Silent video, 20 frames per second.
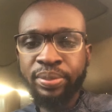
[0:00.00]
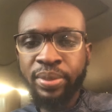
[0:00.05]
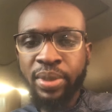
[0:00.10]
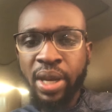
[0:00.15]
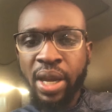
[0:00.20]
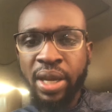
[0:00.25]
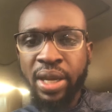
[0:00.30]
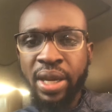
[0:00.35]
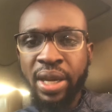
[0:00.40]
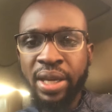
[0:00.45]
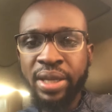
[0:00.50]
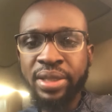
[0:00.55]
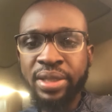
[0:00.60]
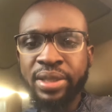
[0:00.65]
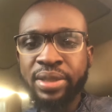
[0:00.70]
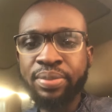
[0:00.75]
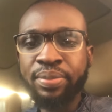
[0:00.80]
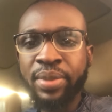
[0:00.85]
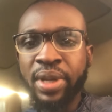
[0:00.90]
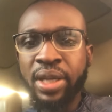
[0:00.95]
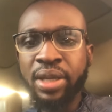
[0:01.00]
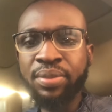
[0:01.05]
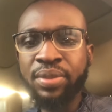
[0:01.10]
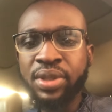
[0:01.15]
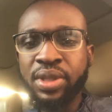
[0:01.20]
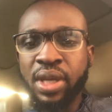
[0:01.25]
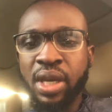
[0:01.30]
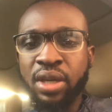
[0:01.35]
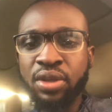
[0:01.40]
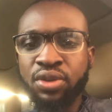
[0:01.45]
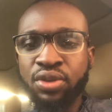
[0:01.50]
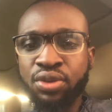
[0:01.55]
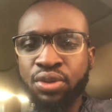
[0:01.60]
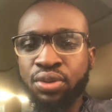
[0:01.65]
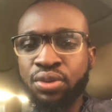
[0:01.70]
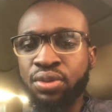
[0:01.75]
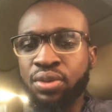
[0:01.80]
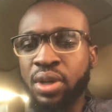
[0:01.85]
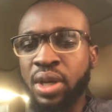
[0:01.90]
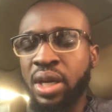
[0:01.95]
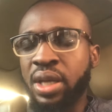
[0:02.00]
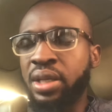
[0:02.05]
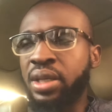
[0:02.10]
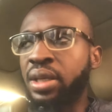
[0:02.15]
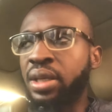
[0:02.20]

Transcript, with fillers: Hi guys, my name is Andrew and